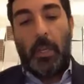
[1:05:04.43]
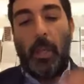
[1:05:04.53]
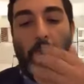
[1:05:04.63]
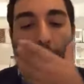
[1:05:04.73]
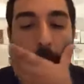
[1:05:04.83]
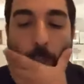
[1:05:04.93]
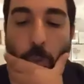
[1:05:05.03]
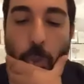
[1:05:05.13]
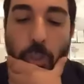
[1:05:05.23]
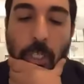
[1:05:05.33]
uh, the
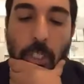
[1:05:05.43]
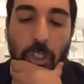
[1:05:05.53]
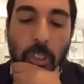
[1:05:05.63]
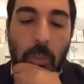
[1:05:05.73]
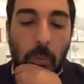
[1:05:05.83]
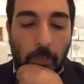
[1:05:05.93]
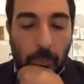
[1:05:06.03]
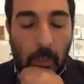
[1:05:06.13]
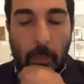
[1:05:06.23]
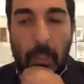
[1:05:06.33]
Jewish nation
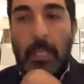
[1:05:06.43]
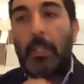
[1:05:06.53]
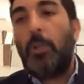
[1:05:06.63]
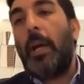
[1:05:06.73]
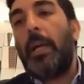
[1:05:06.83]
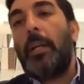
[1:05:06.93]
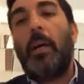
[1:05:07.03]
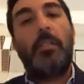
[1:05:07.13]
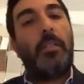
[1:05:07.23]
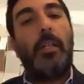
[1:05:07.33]
in Matan Torah, in
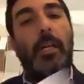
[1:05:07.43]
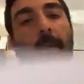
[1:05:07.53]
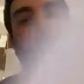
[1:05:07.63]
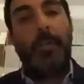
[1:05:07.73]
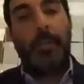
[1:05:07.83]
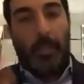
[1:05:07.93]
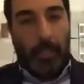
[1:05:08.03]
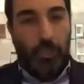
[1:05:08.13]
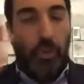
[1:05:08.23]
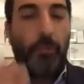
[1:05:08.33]
Har Sinai,
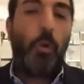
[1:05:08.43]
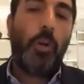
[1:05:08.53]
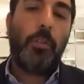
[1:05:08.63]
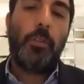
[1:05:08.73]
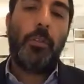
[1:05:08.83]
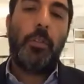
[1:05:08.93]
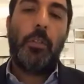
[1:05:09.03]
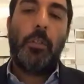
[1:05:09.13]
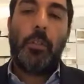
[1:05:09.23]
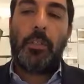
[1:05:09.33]
in Shavuot.
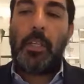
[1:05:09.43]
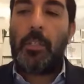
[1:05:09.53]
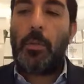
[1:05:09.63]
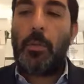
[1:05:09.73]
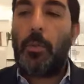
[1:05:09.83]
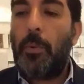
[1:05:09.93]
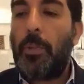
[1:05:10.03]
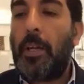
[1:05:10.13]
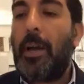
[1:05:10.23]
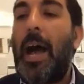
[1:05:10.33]
It says that we
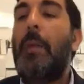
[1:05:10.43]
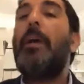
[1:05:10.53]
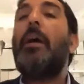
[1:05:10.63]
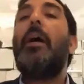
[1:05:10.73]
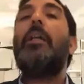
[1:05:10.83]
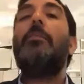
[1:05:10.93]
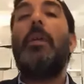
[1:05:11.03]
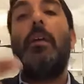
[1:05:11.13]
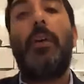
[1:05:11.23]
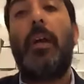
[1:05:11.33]
were there. Am Echad
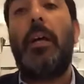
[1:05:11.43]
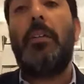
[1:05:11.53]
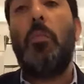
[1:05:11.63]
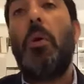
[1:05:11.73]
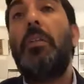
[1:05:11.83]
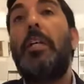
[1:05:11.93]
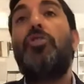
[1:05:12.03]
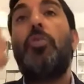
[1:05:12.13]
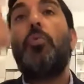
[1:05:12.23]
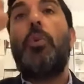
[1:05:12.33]
Echad, one
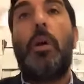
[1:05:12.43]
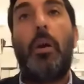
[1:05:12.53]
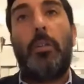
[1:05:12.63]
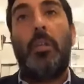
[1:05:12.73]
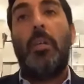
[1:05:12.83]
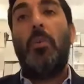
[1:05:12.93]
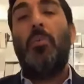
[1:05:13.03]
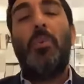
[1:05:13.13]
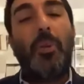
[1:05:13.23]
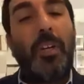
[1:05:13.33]
nation, one heart.
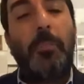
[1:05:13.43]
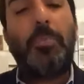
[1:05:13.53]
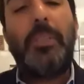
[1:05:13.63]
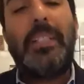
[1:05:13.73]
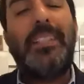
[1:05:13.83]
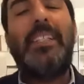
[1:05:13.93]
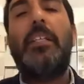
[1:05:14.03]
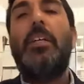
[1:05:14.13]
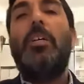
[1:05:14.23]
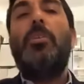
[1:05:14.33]
We were
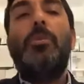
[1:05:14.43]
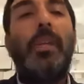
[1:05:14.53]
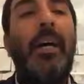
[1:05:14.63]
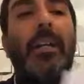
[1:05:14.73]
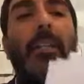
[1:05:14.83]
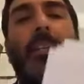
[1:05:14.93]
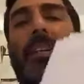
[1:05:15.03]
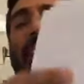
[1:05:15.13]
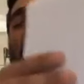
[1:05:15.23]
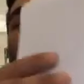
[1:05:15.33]
completely united.
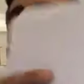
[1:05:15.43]
It's